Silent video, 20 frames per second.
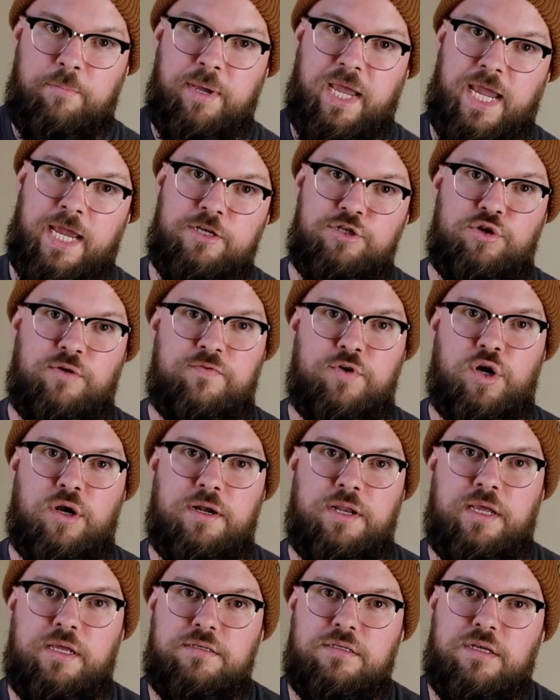page over
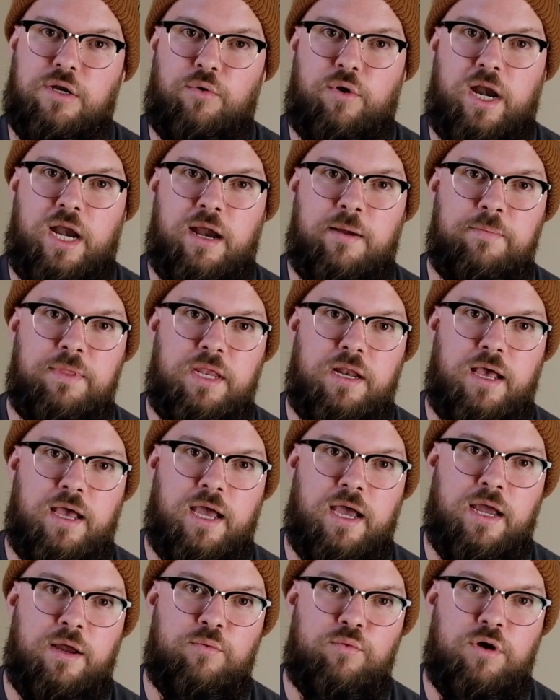on Instagram that
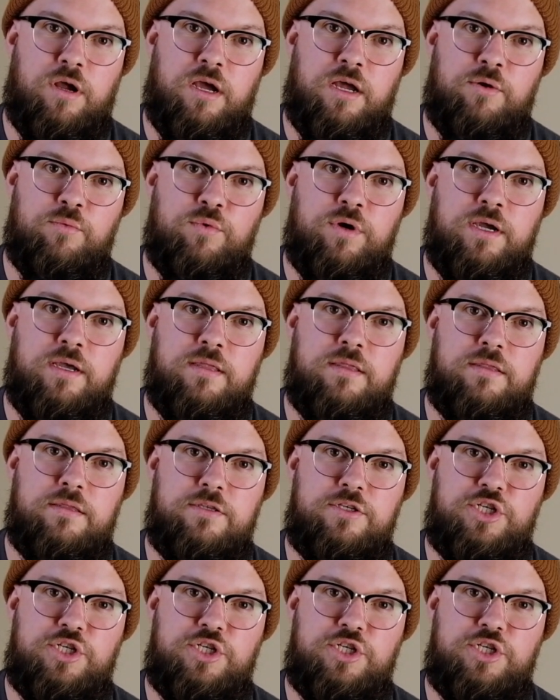I run with